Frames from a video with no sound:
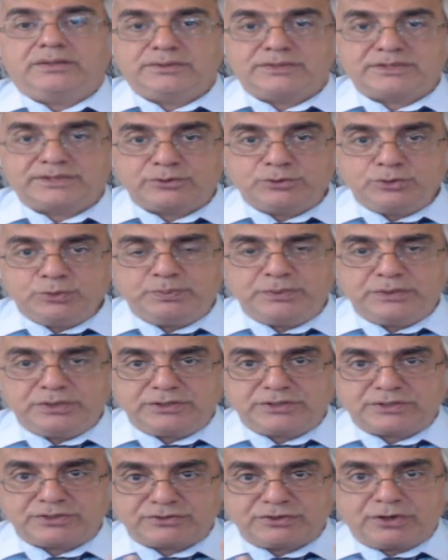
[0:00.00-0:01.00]

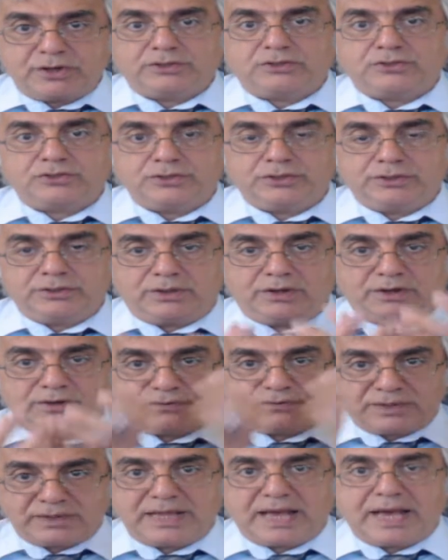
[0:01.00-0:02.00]
stupid structure
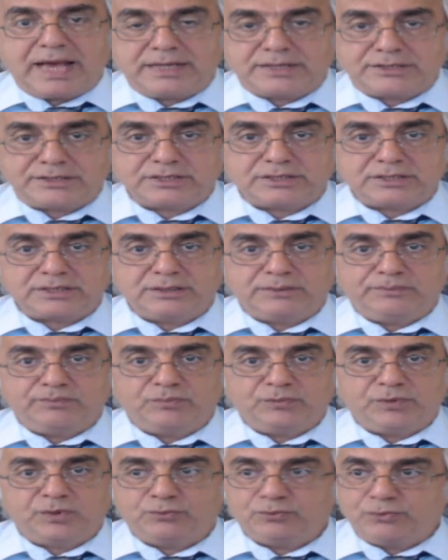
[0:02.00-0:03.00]
of class
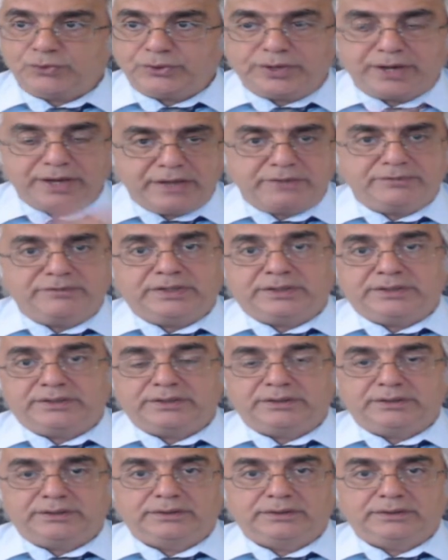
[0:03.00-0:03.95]
forever.